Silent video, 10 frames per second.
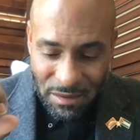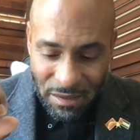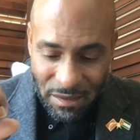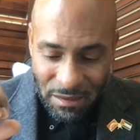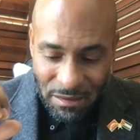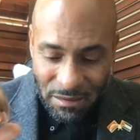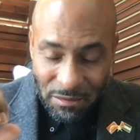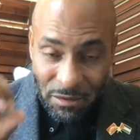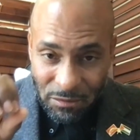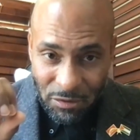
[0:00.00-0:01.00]

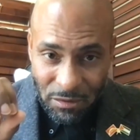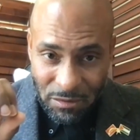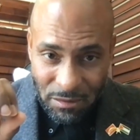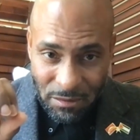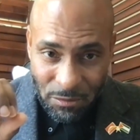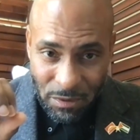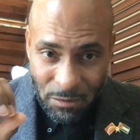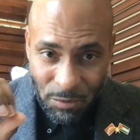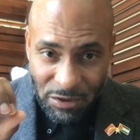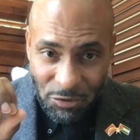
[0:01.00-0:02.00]

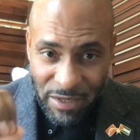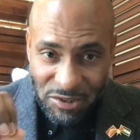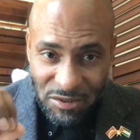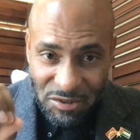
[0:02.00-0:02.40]
what direction